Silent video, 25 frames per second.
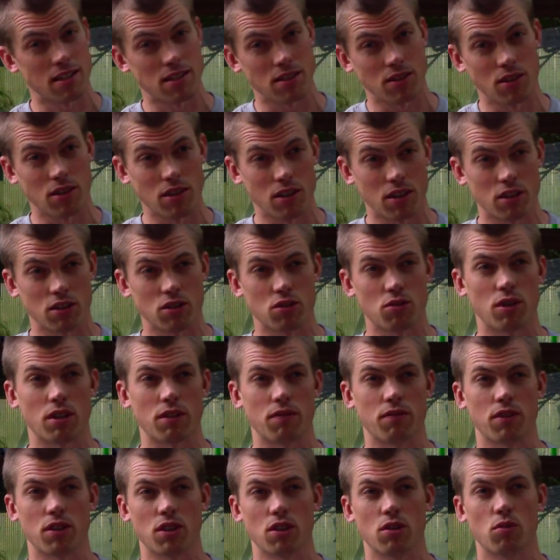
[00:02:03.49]
That's a good little
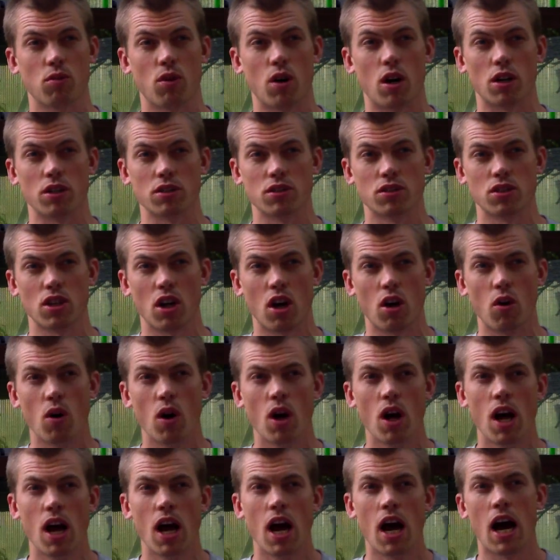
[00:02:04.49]
trick for you all.
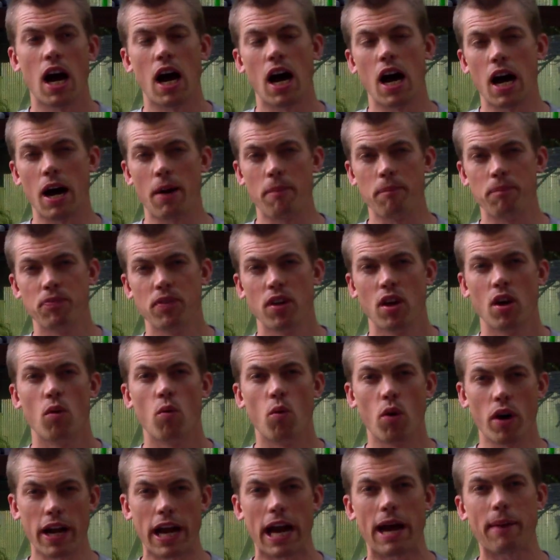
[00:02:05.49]
So, um,
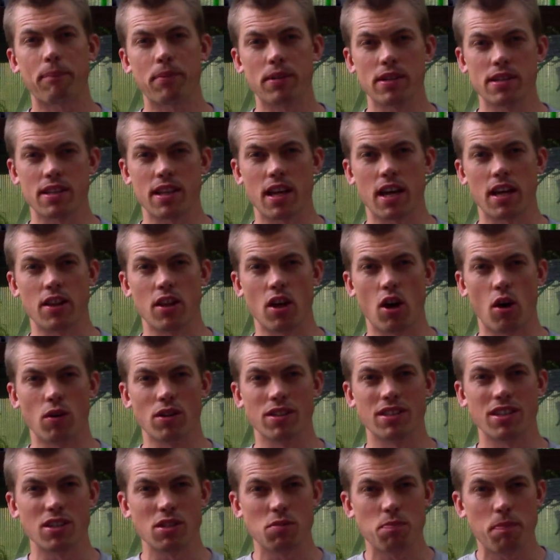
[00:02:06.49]
what happens then
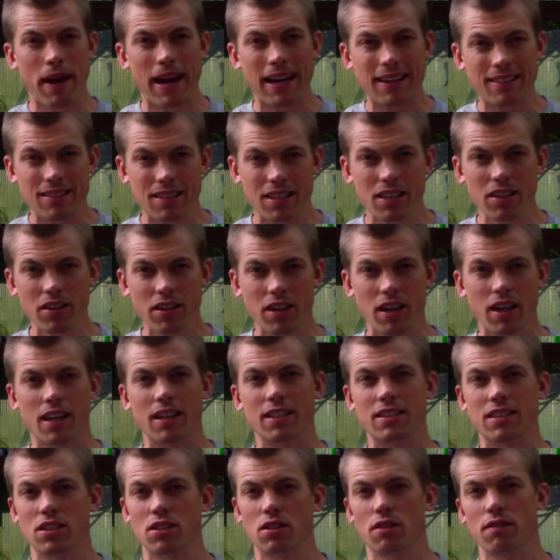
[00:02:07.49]
though is there's bacteria
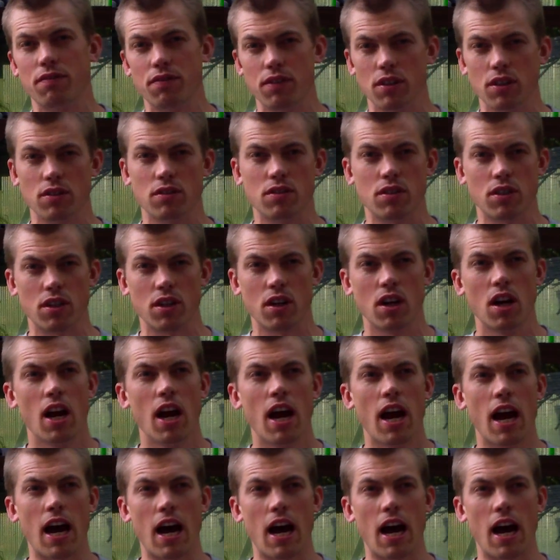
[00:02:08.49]
and it's in your filter.